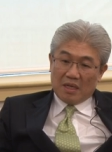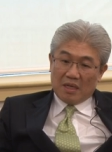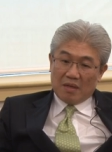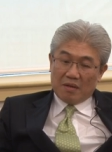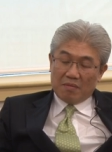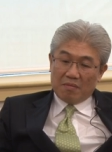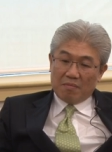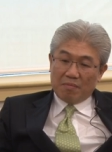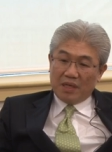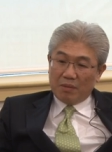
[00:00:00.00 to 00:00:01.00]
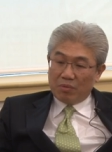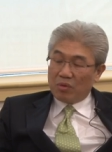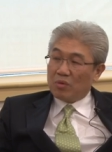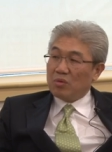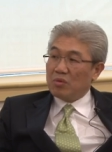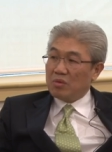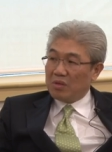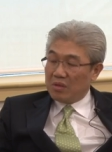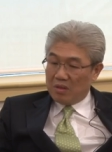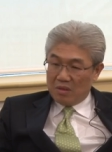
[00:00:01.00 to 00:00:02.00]
uh, people,
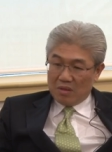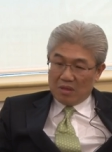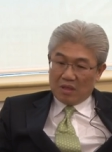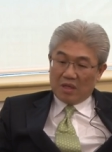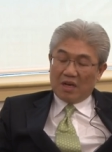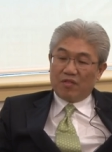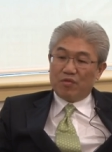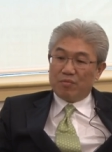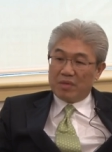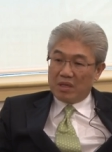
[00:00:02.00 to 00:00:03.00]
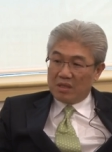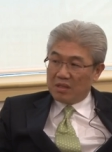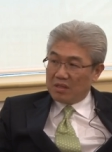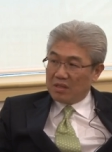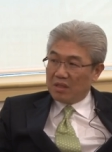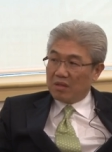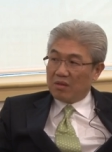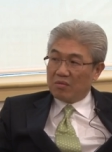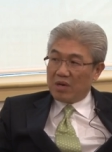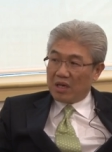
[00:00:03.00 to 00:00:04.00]
mm. government,
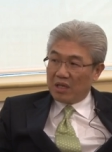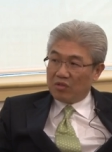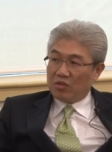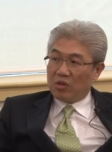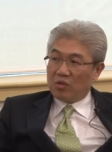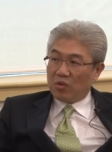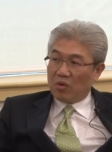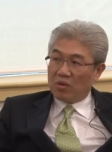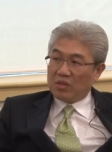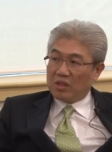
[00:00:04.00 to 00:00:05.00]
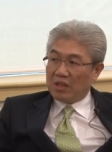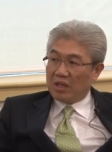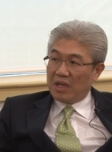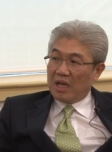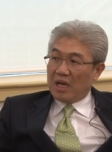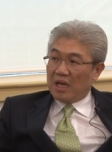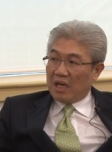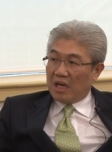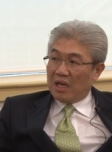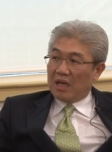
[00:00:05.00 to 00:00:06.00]
regulatory authorities, stakeholders,
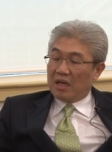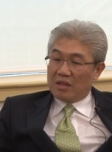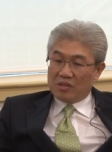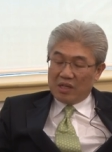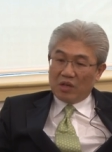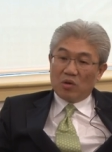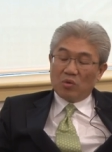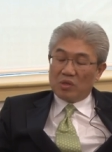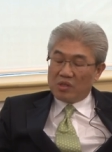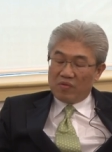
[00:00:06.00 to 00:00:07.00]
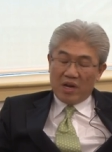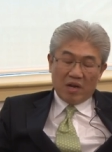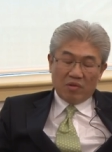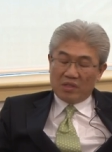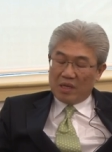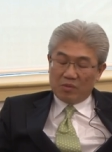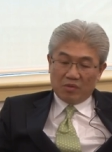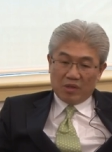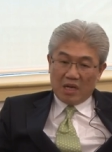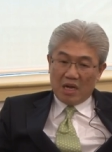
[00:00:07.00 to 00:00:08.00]
yeah. uh, stakeholders, various types
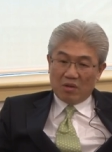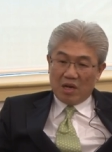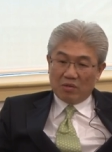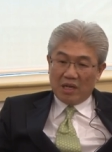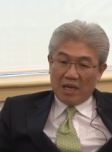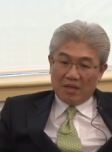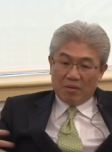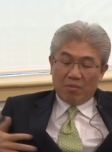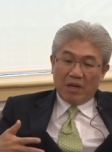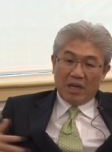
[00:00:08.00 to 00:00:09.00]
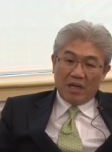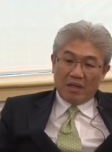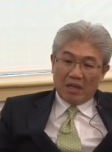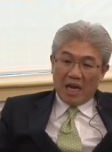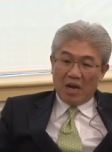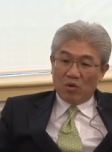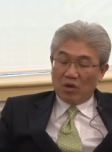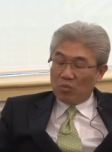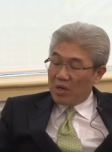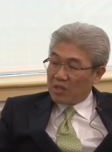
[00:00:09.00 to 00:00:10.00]
of things, how, how they interplay and how
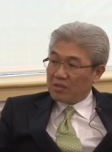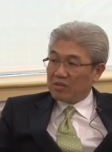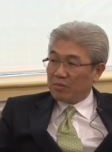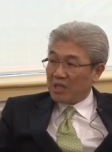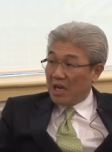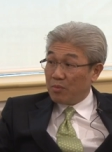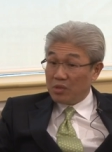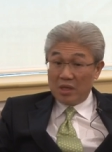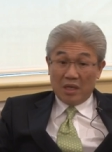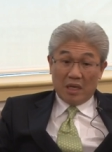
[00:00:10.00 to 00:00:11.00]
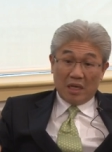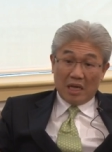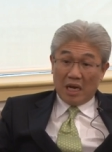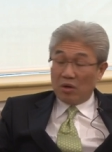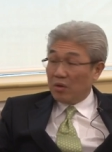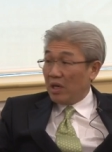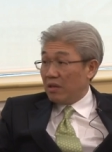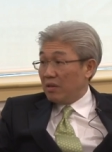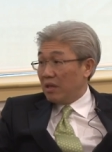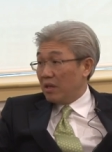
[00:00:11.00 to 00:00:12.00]
it works. Yeah. Sometimes and how
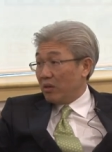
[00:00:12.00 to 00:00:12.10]
it you